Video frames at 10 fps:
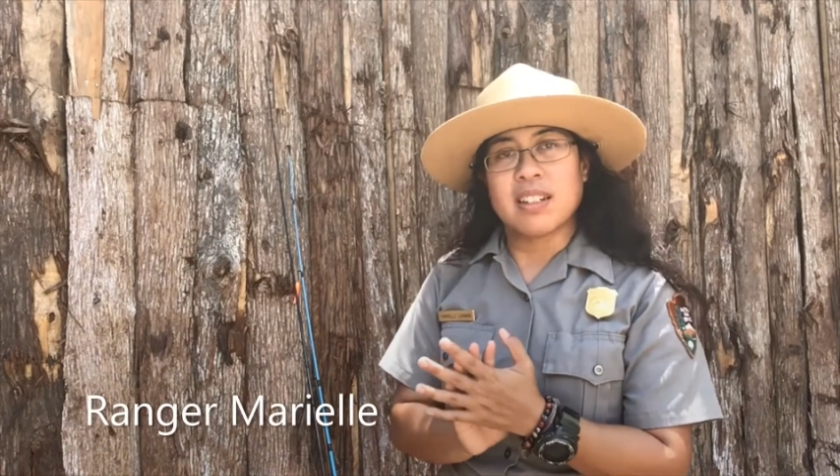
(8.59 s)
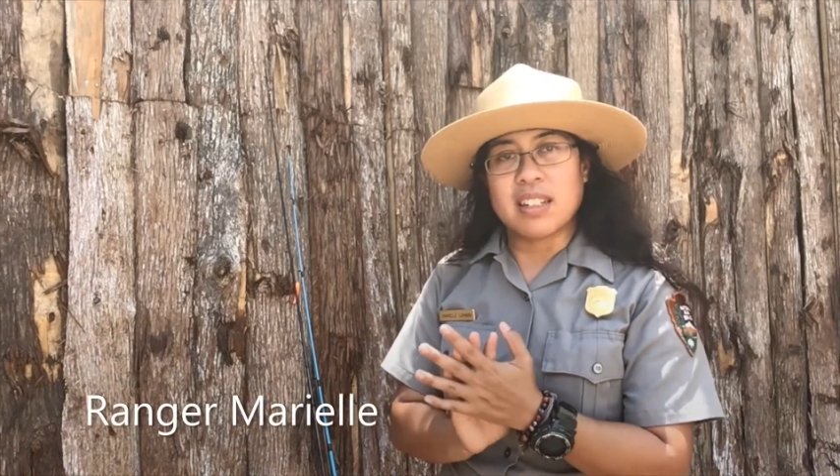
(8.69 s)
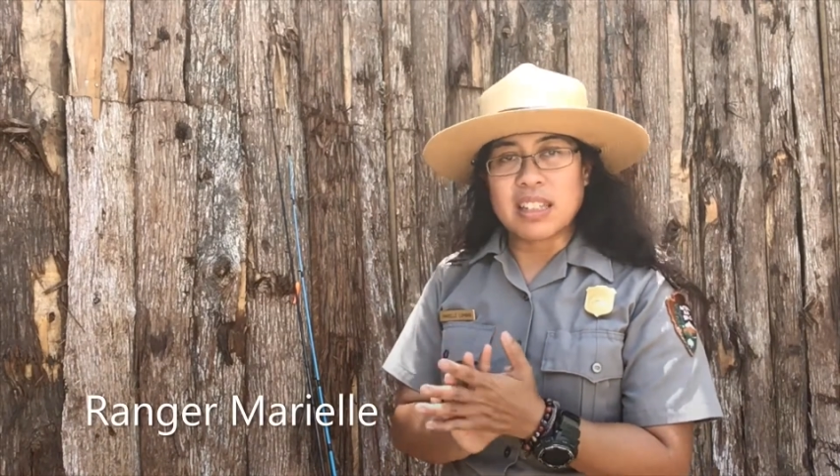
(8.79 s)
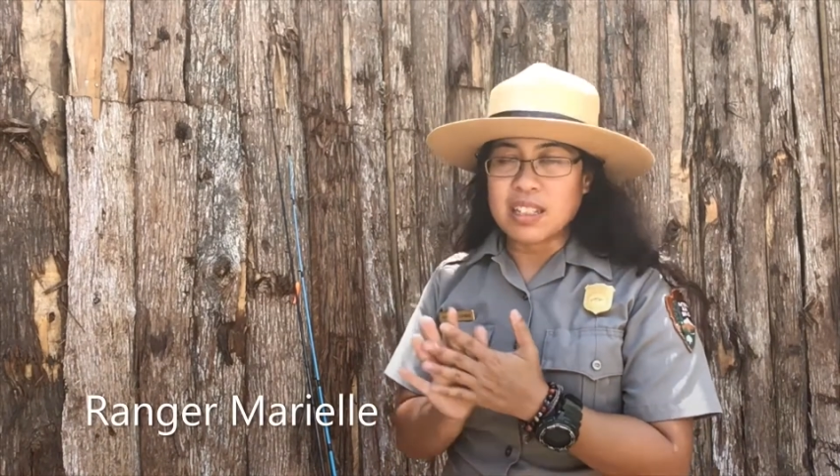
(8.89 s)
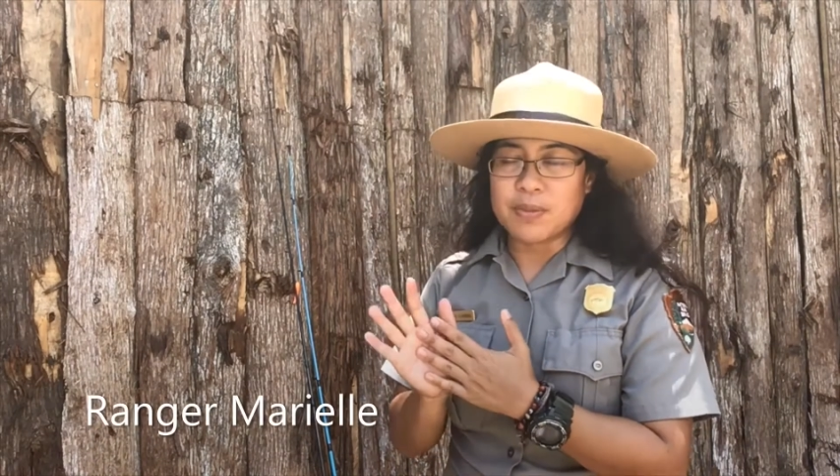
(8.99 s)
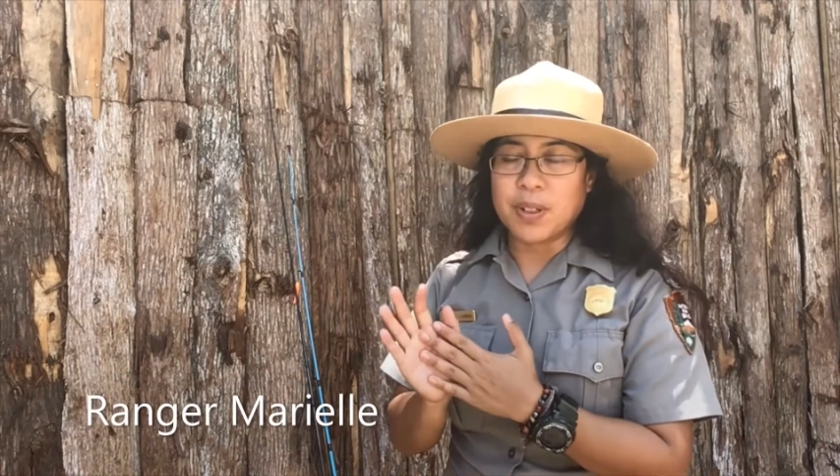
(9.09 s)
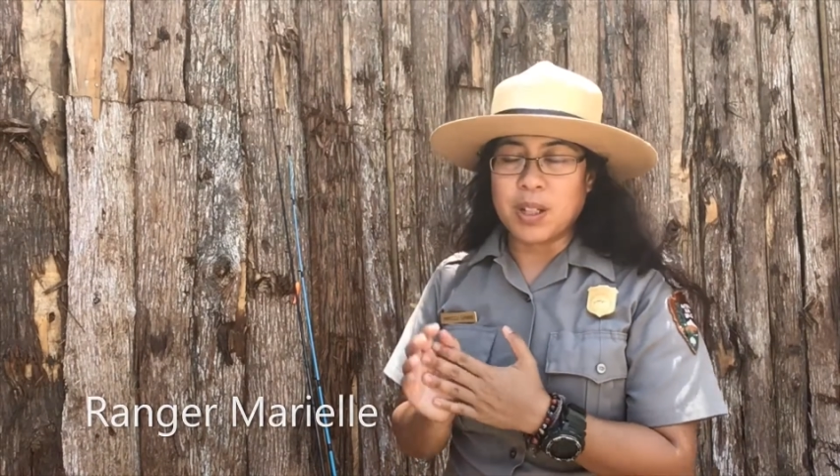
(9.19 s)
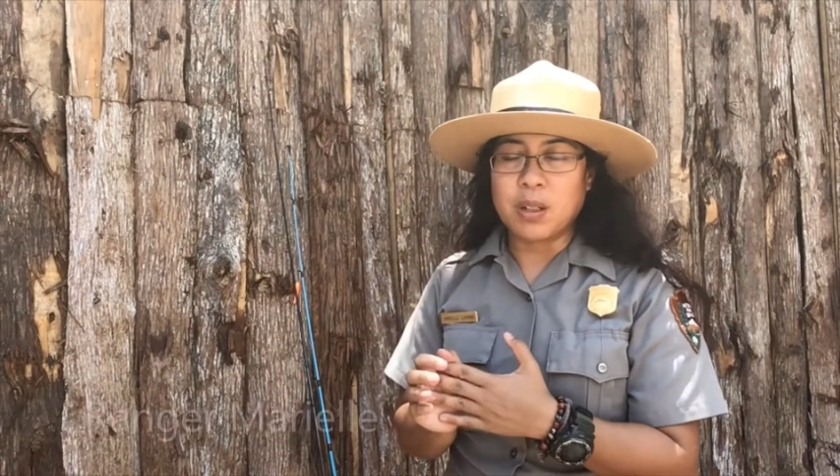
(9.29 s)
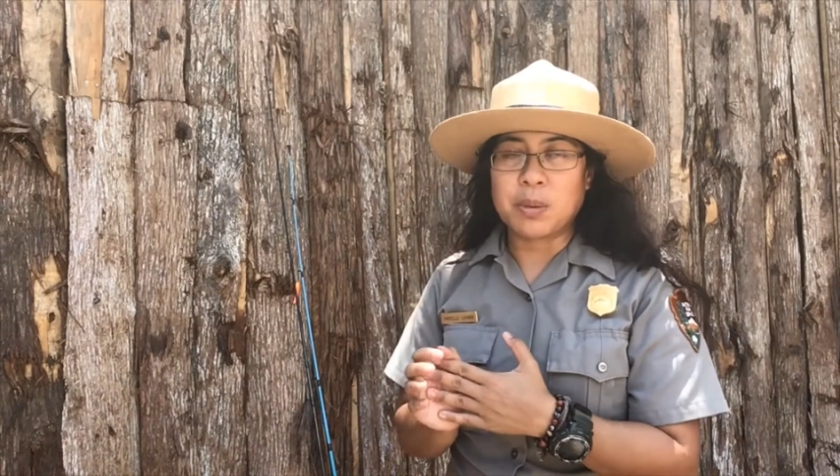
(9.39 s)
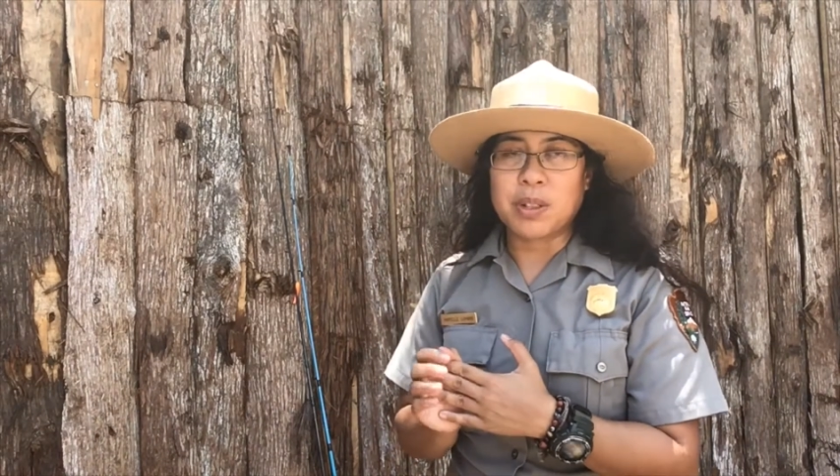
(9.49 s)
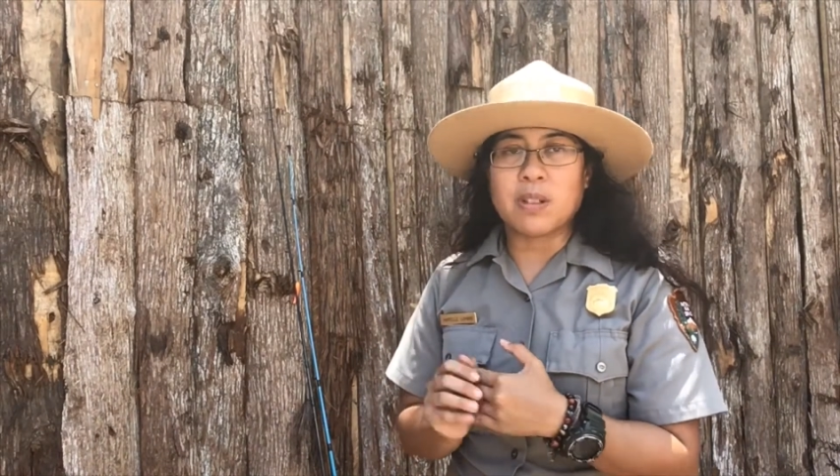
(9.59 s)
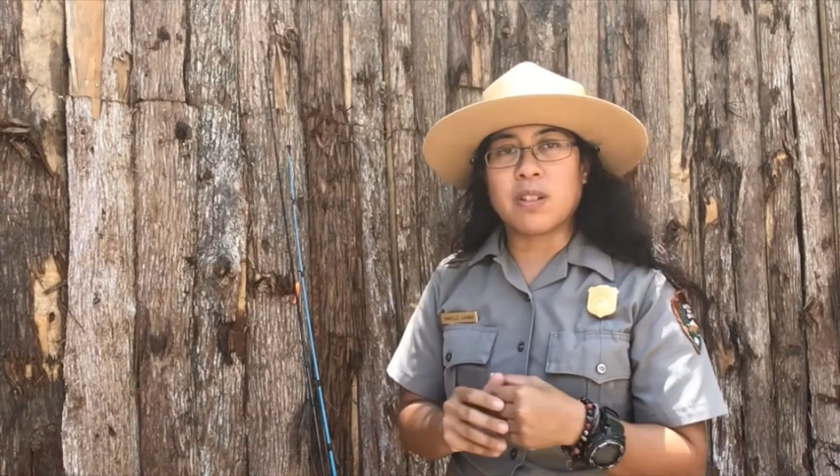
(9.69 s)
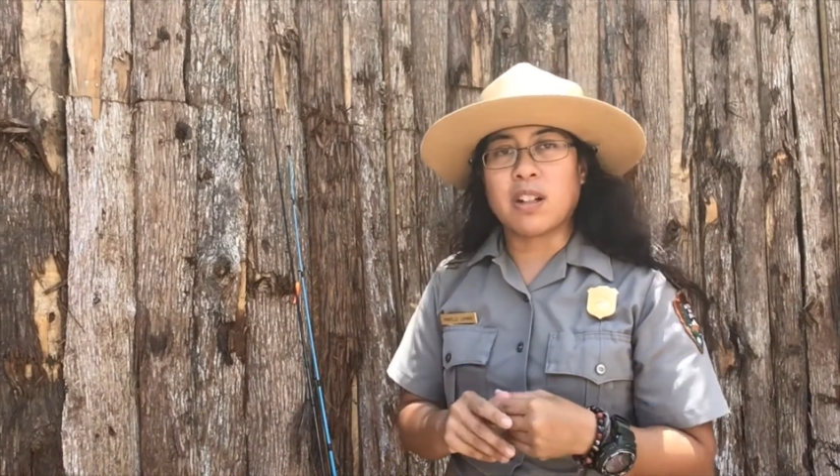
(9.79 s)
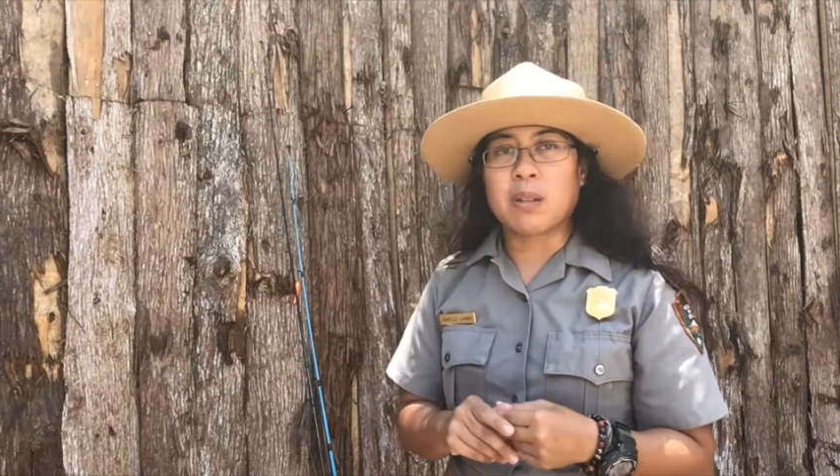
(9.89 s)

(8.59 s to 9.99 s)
In this video, we're going to talk